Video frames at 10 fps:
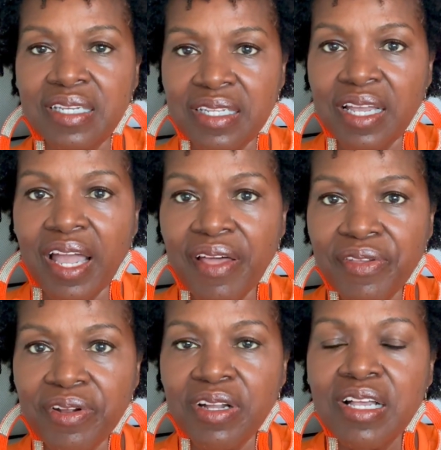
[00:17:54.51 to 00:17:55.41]

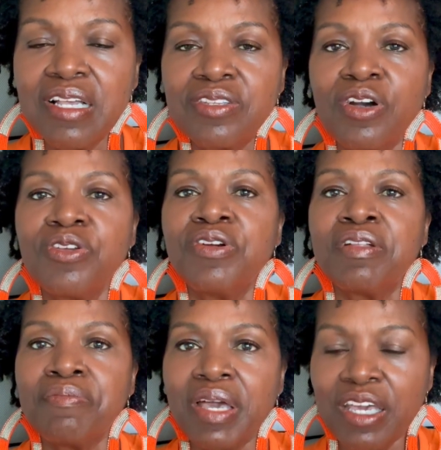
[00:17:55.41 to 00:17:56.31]
together so you
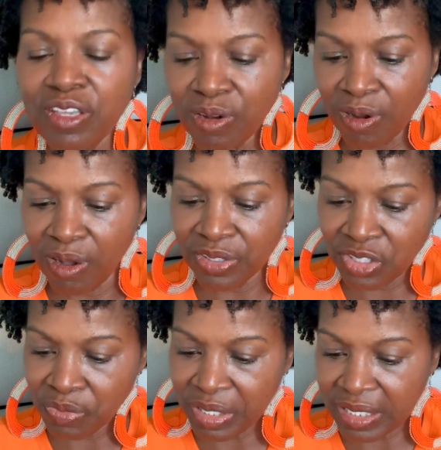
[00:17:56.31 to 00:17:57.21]
can make your
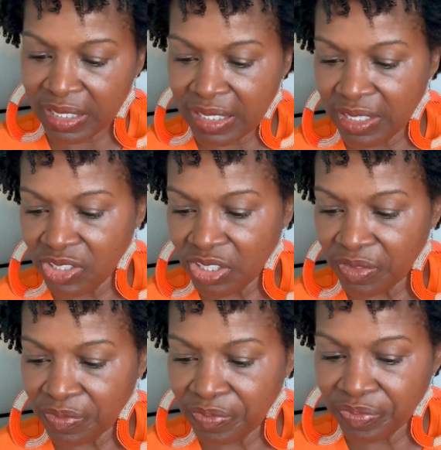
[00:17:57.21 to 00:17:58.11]
ultimate decision.